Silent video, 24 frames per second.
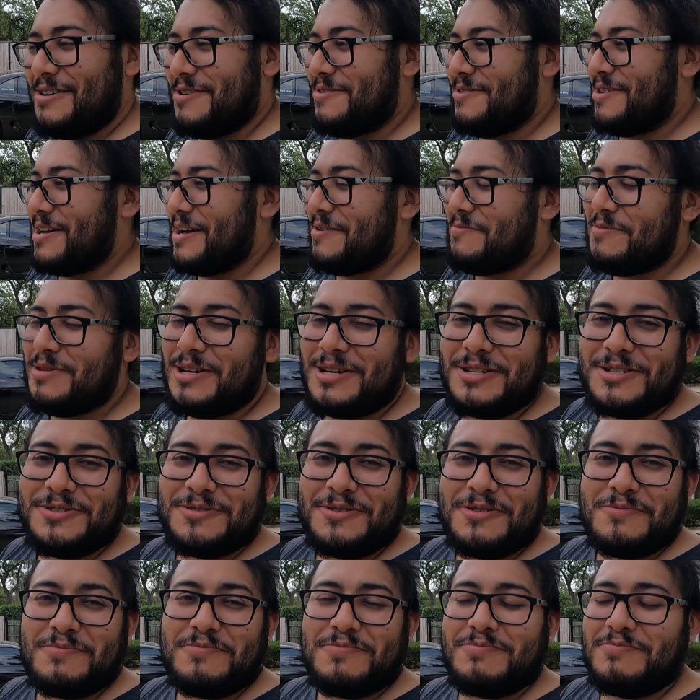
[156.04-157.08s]
I don't know, I've been
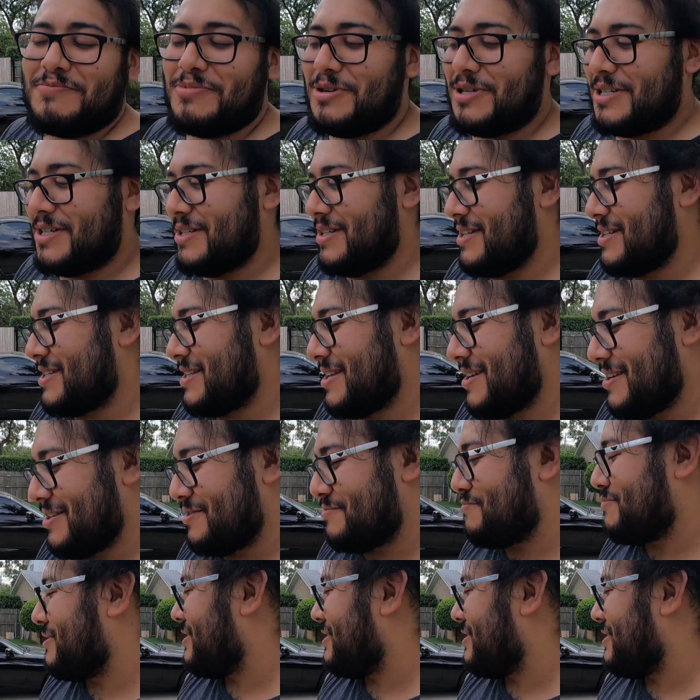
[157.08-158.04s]
enjoying pushing these kids'